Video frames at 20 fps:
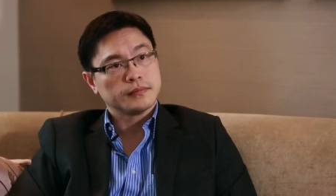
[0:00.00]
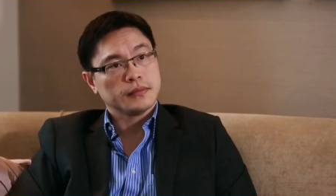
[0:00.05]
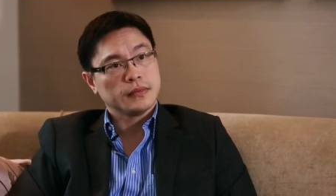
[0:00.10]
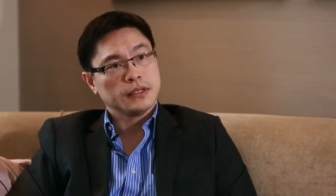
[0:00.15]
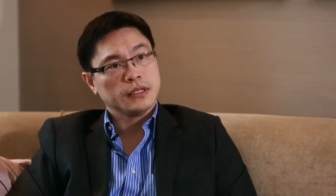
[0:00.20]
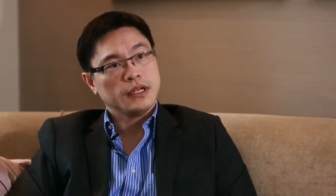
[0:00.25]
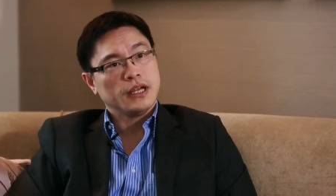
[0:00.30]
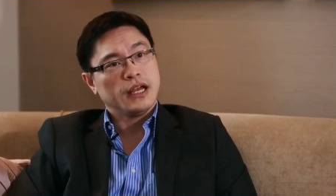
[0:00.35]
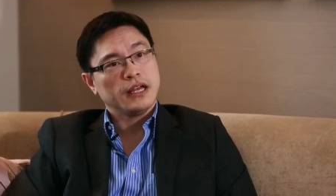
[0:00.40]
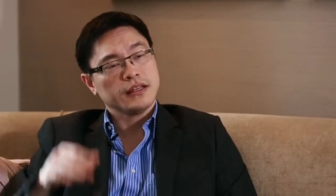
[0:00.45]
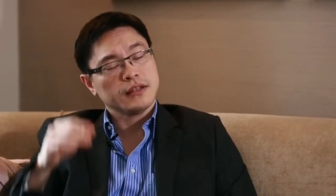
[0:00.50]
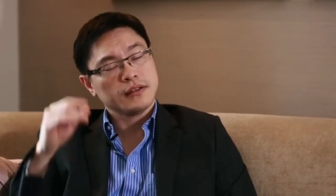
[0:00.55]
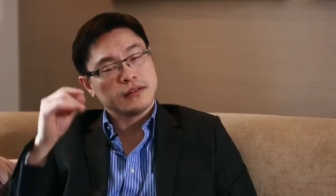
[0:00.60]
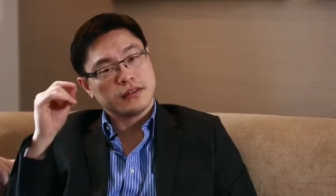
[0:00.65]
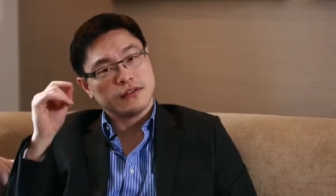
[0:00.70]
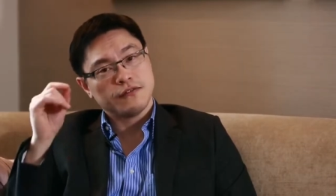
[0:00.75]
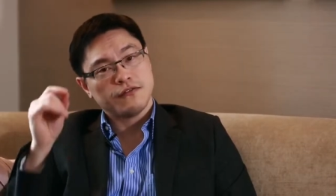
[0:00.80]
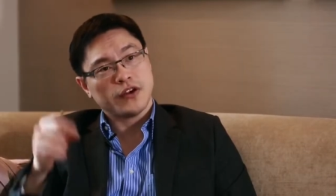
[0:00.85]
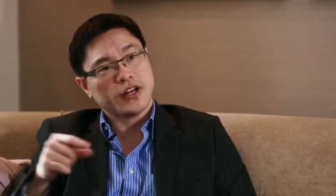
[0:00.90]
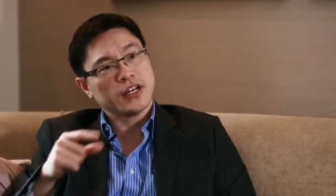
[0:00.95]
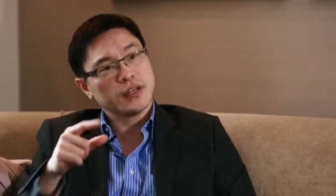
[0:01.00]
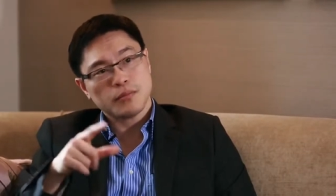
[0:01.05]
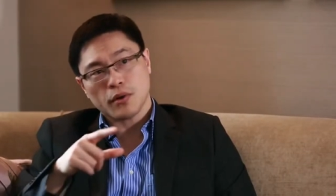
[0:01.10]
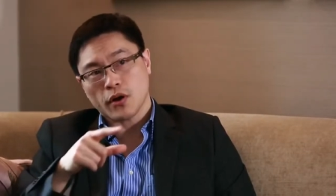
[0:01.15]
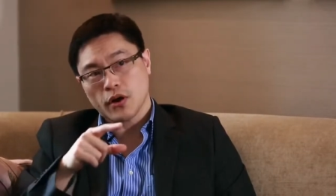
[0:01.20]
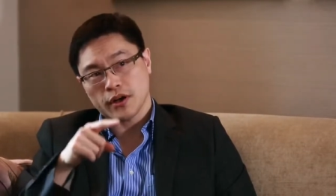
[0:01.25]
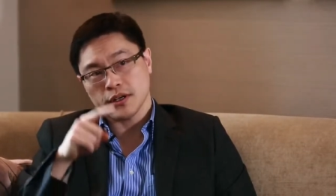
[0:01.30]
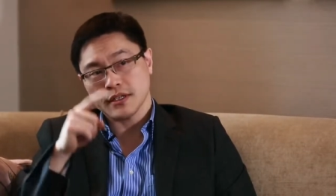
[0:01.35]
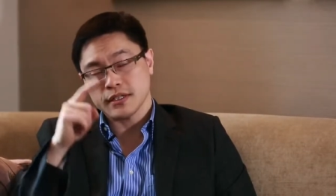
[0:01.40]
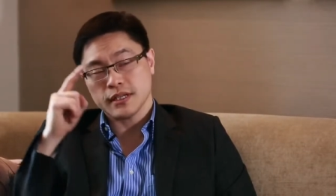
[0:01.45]
yeah. And the, the funny
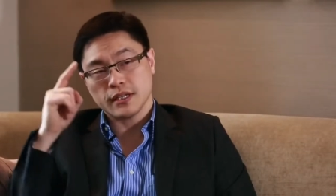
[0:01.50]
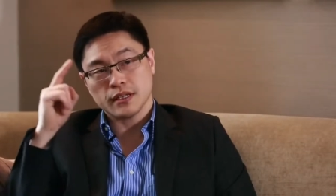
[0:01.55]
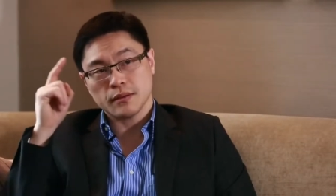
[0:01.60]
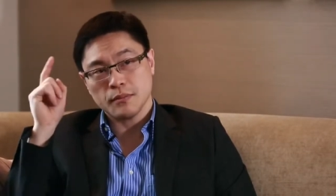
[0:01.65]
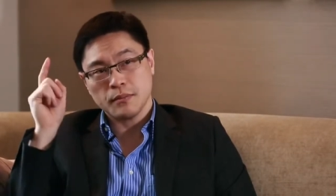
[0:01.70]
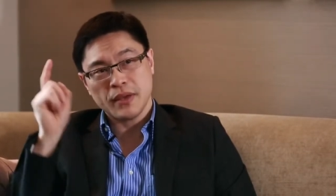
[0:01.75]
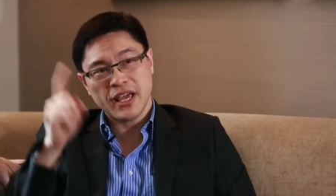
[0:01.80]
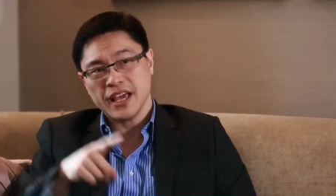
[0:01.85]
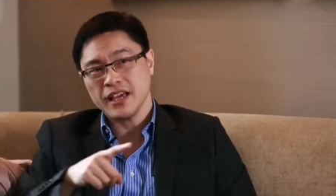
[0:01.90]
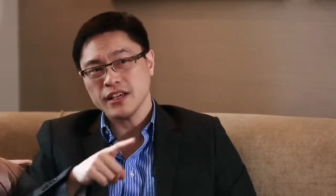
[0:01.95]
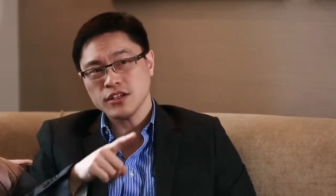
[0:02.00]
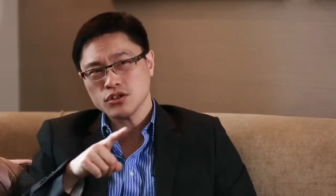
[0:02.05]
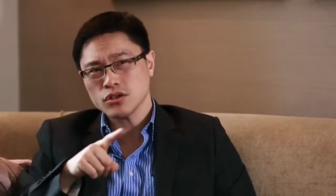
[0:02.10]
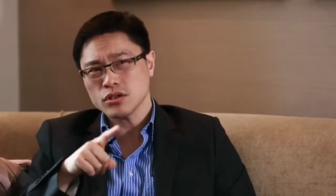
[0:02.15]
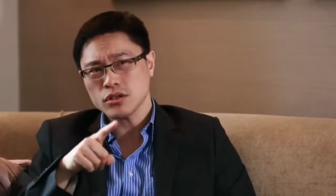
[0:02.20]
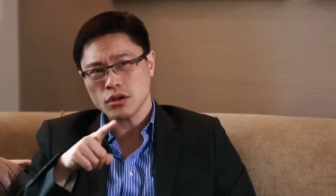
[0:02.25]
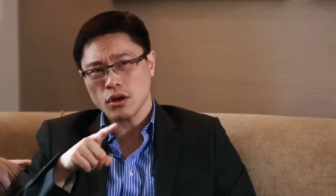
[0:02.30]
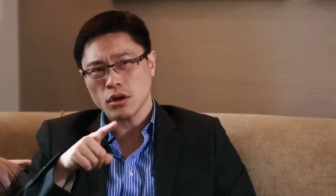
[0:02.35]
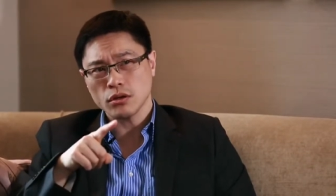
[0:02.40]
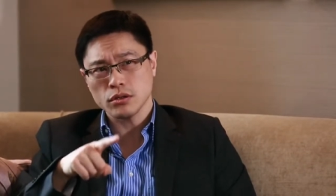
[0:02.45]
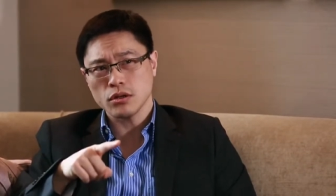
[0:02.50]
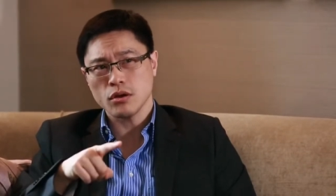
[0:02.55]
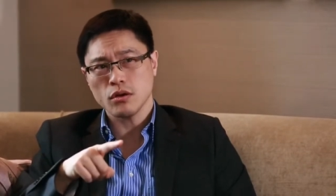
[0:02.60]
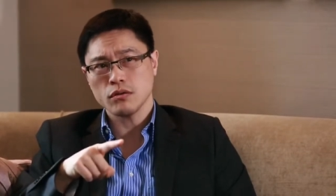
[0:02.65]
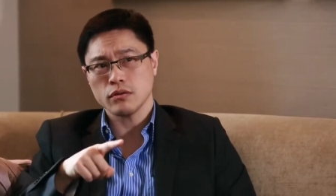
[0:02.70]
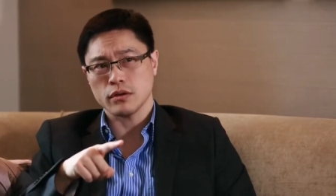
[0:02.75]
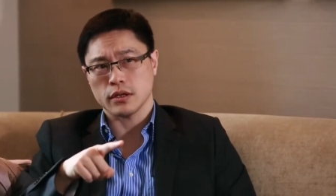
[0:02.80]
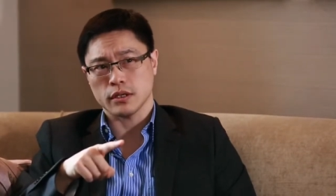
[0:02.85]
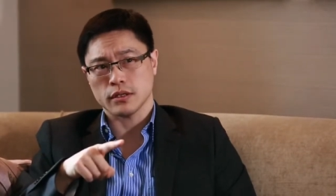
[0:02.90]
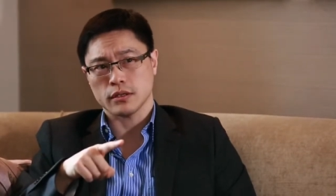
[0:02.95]
part is that the patients all
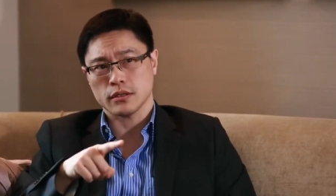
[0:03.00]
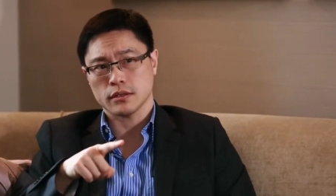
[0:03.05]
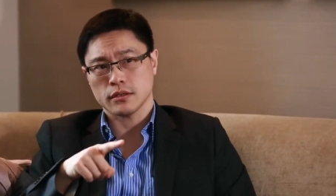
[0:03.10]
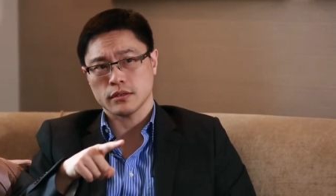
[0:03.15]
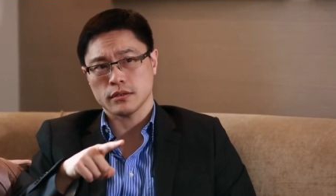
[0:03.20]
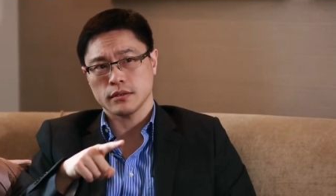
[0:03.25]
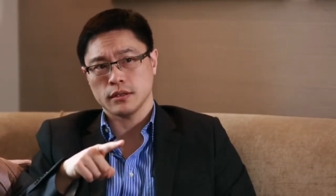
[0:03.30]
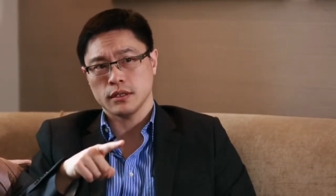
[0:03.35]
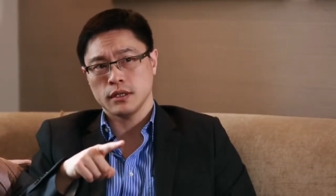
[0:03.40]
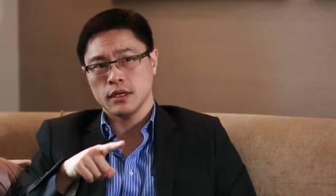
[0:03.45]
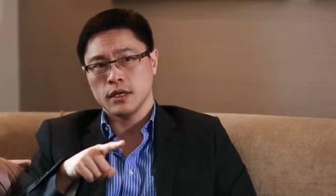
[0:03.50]
know this